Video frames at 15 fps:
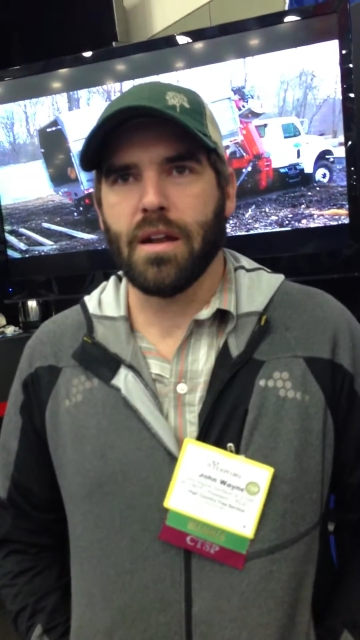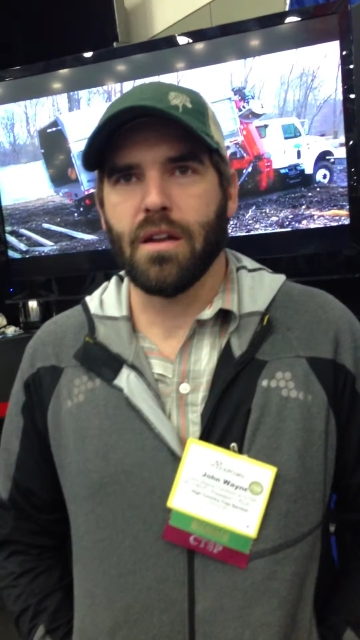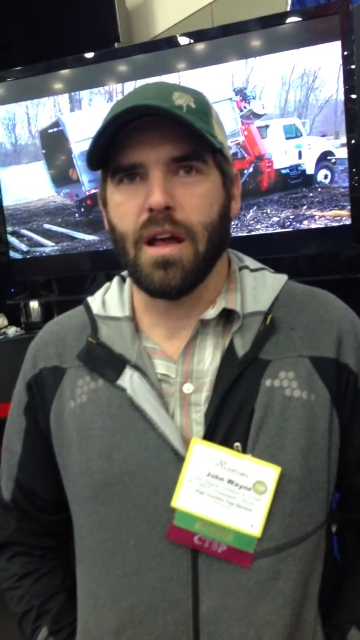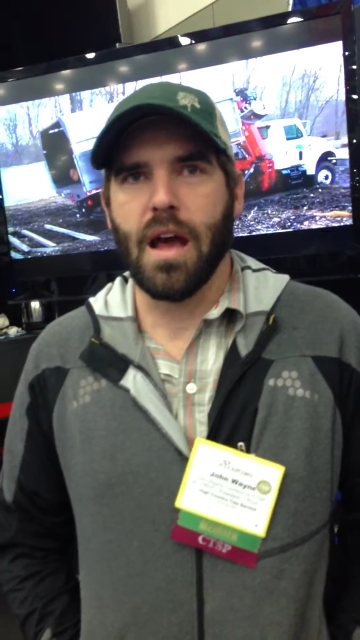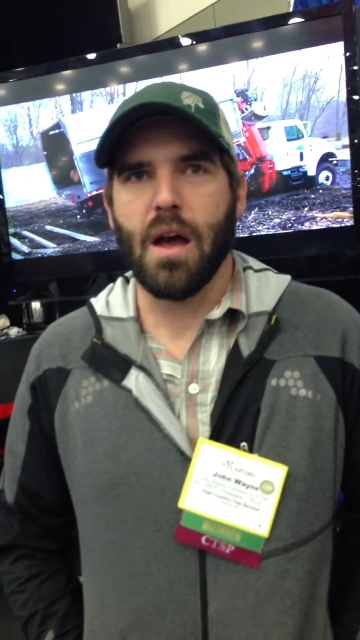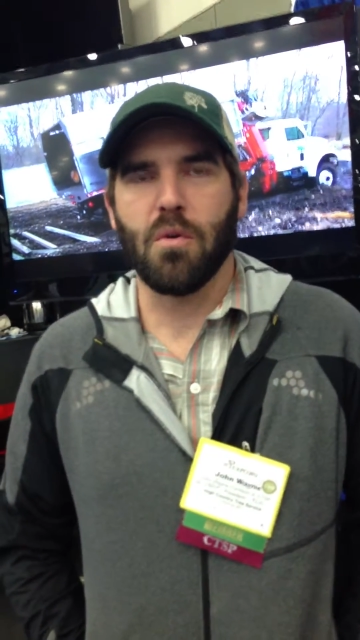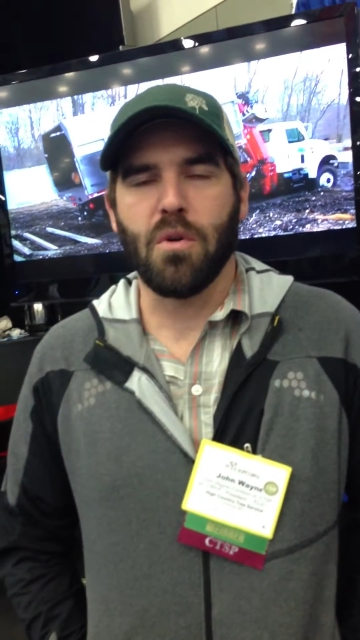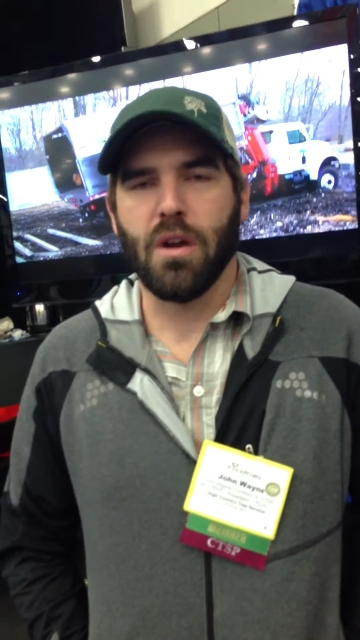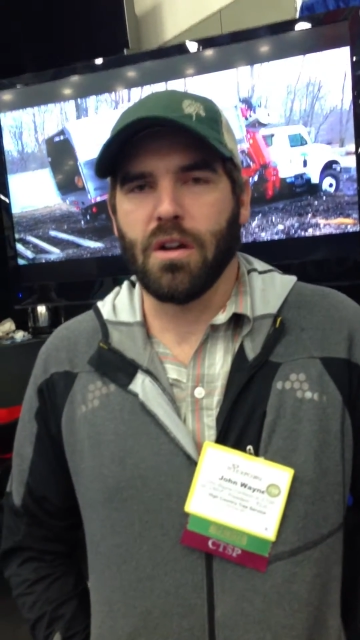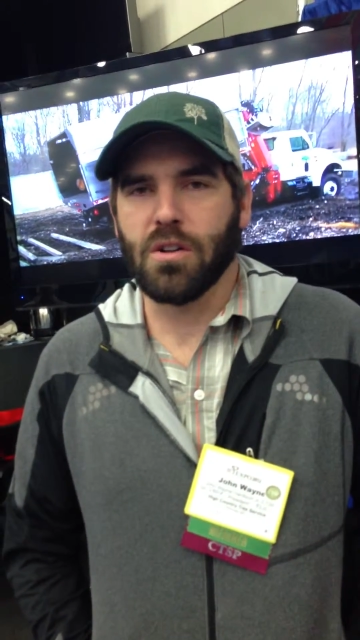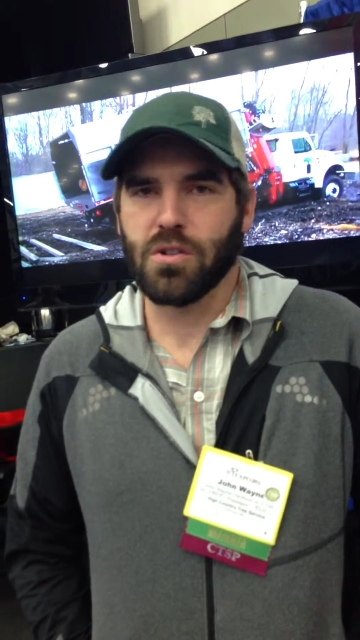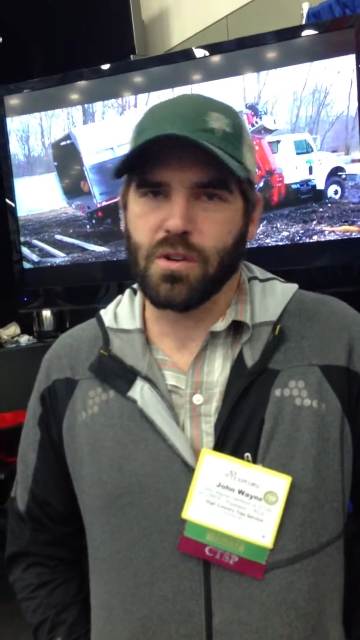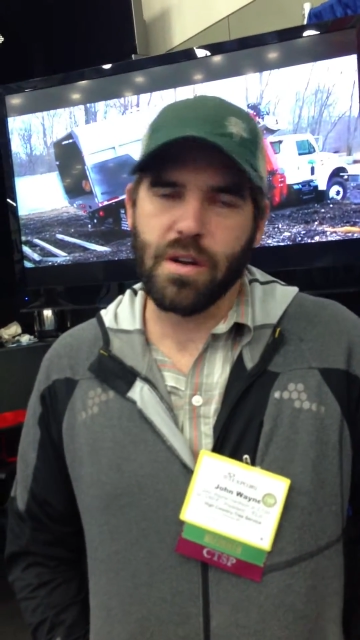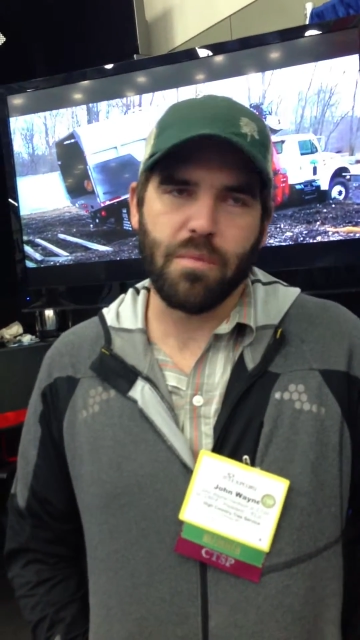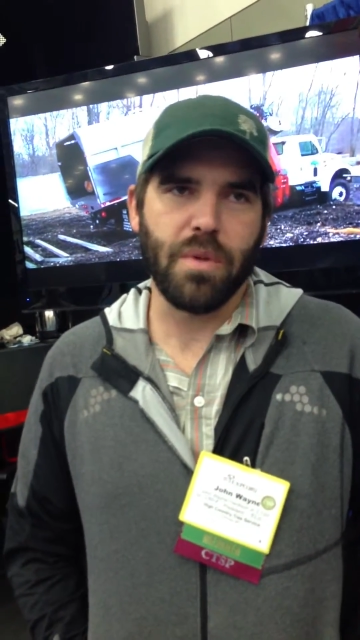I run a
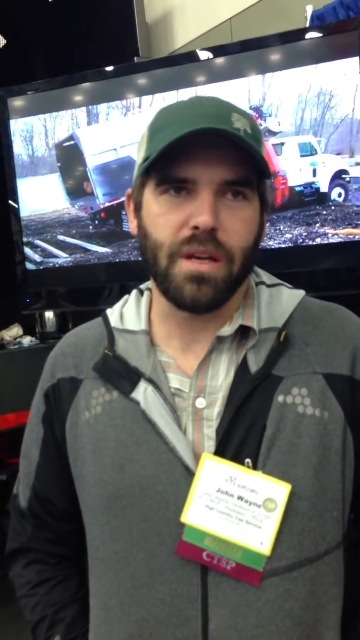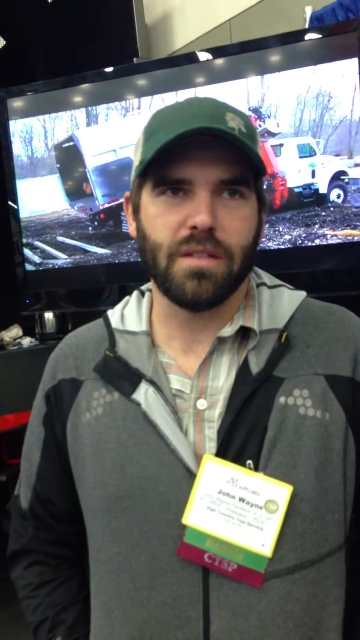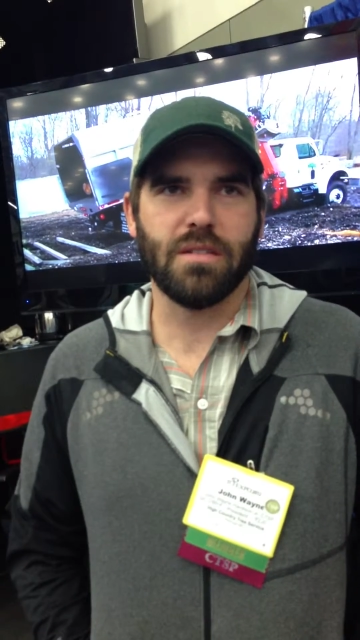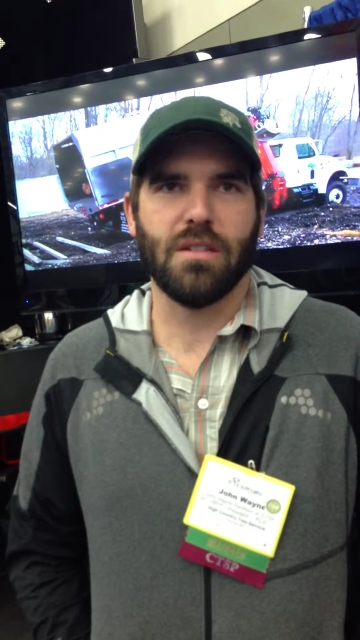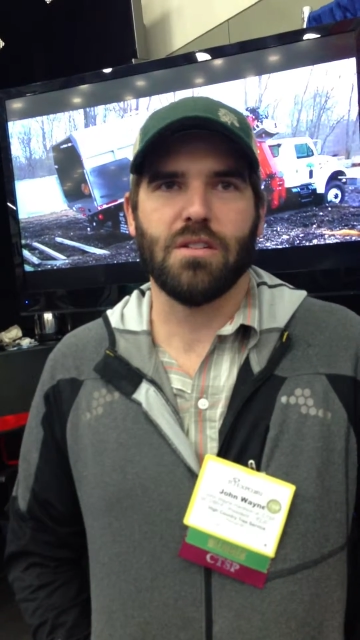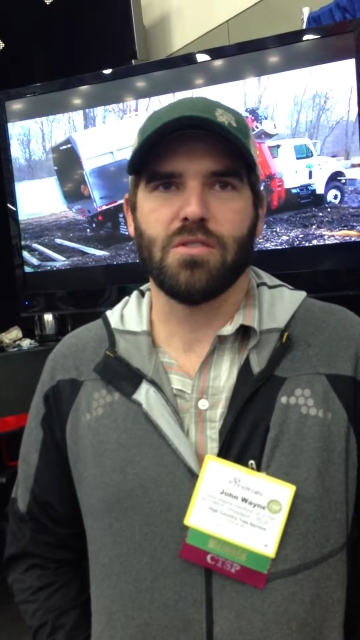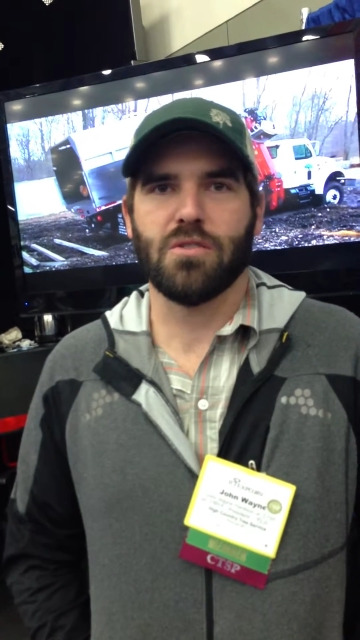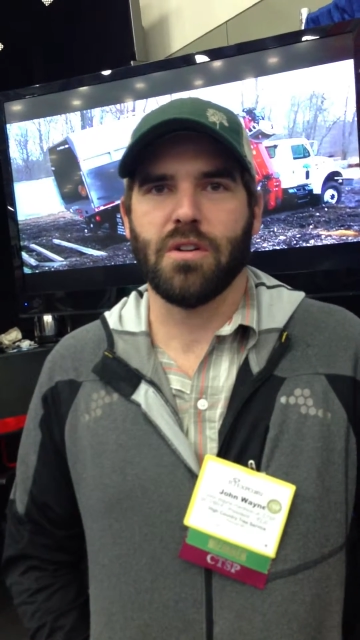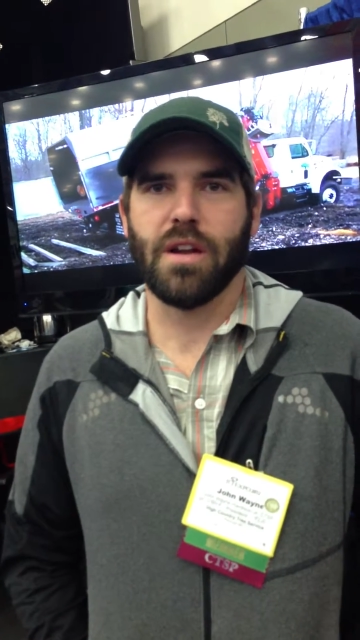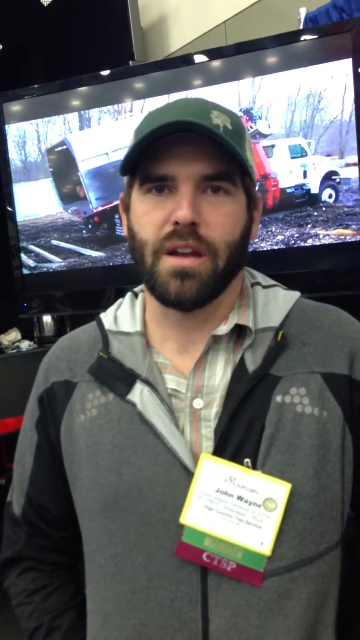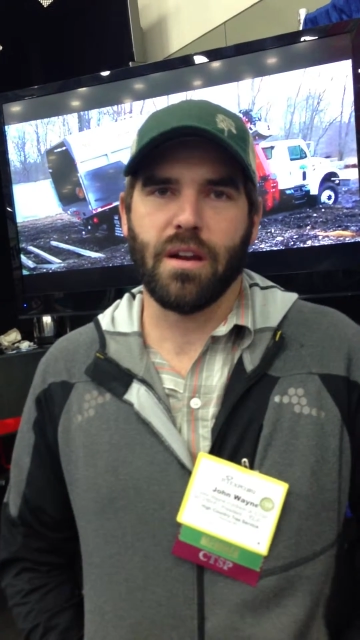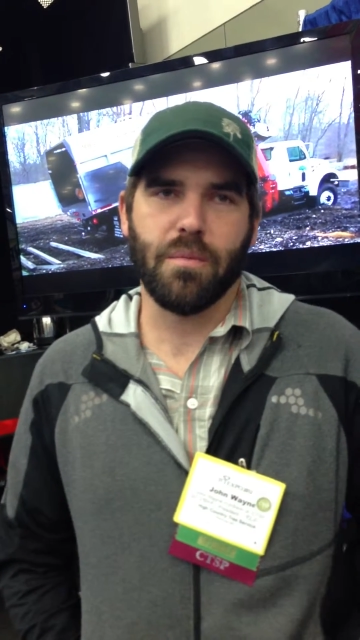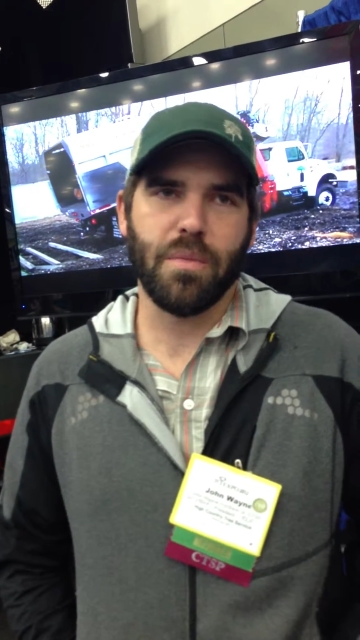tree business, tree care